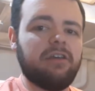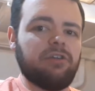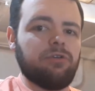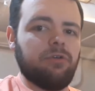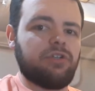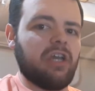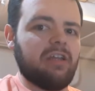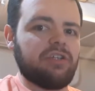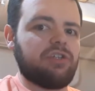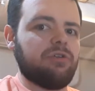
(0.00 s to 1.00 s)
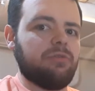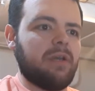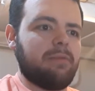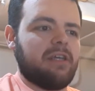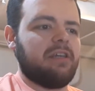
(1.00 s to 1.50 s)
you change to
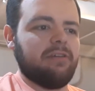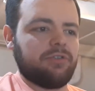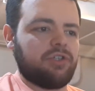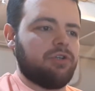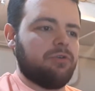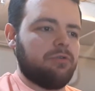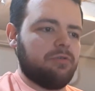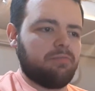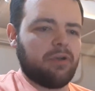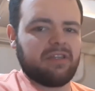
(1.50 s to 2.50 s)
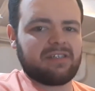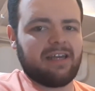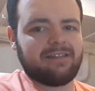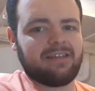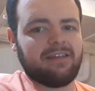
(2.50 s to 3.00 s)
maybe a heel chew, bring the
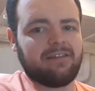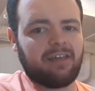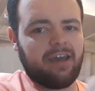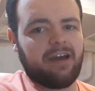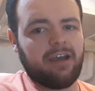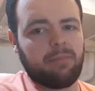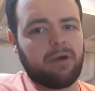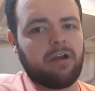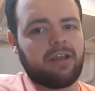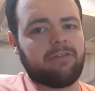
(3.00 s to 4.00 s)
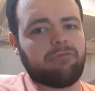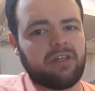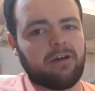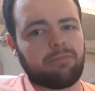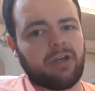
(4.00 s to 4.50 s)
stance in, get high bar, get
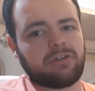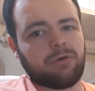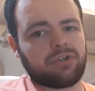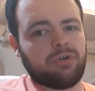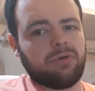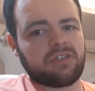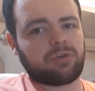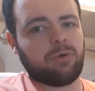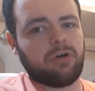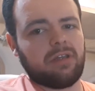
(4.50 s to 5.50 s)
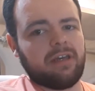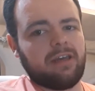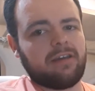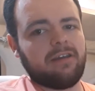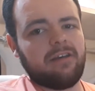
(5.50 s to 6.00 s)
really upright torso, and squat
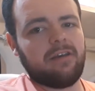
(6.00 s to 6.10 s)
like